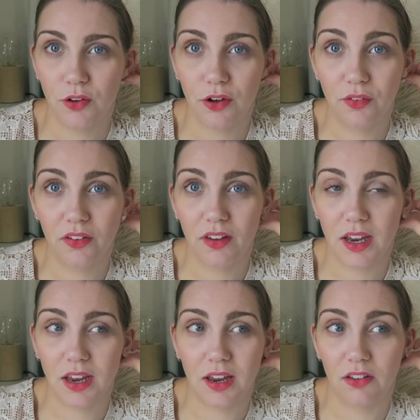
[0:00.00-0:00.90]

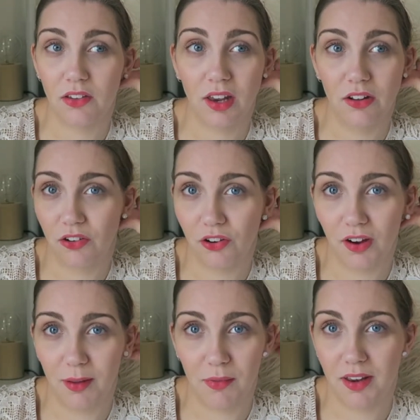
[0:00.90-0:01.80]
Obviously his
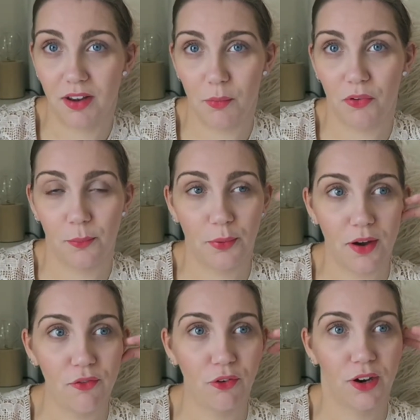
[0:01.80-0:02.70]
Instagram like wasn't
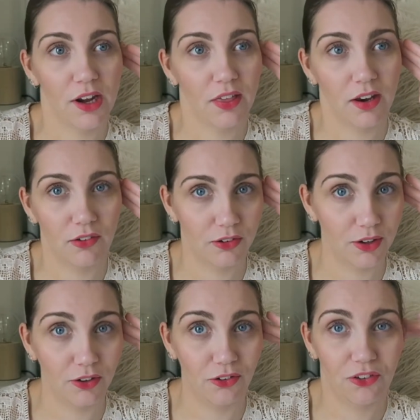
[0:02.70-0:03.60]
private or anything, so
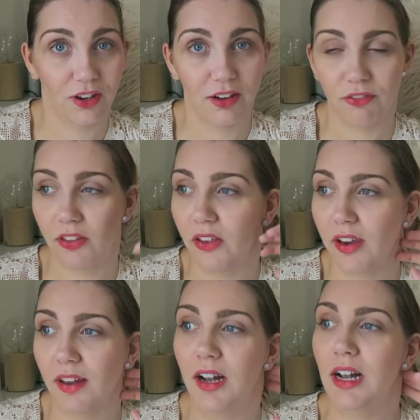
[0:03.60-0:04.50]
I could just see everything.